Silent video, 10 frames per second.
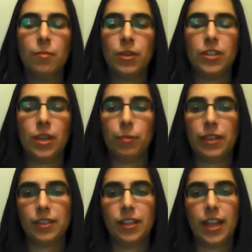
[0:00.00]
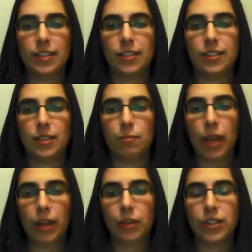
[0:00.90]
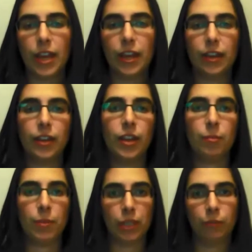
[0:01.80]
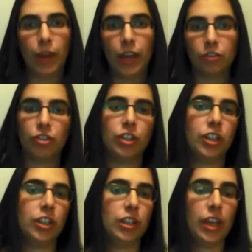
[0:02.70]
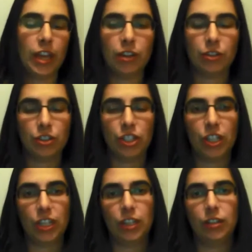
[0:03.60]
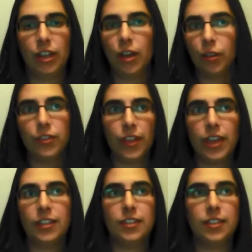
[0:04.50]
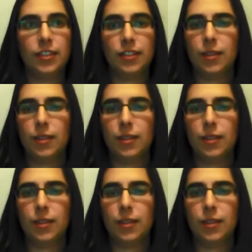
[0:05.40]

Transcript: You take basic classes in biotech, manufacturing, energy, health sciences.